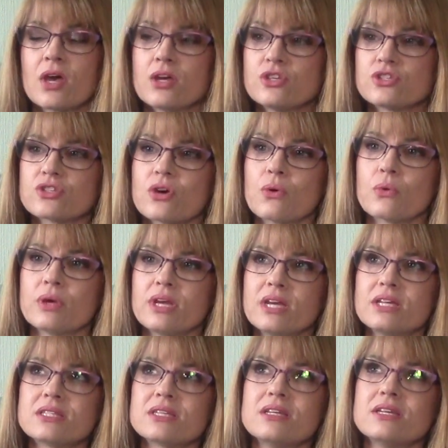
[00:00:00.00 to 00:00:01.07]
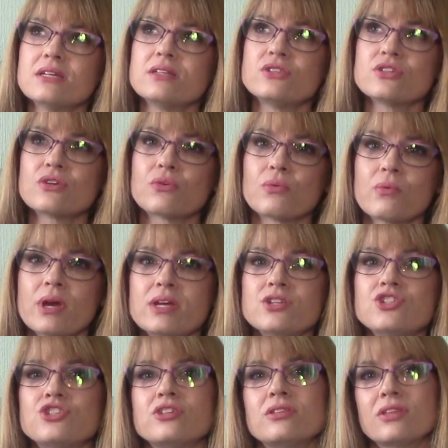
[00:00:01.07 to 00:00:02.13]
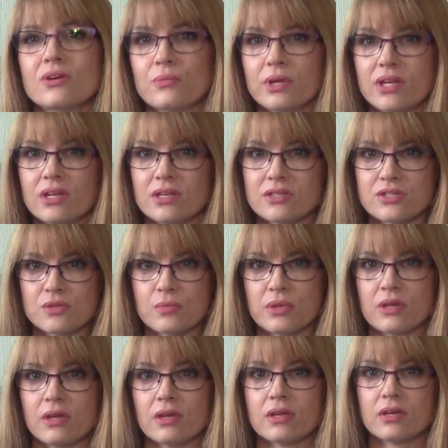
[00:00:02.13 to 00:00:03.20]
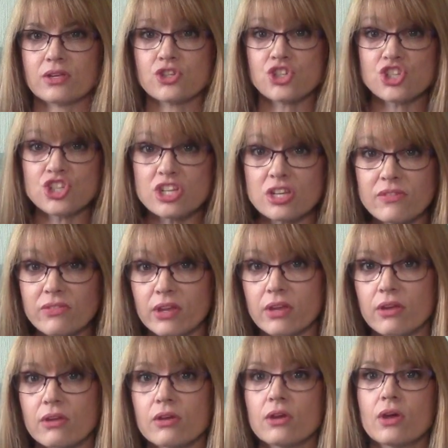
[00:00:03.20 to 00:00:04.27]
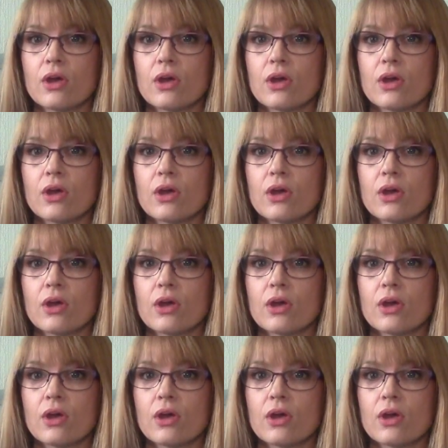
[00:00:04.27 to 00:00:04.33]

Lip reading: So it's an integration that we need to be achieving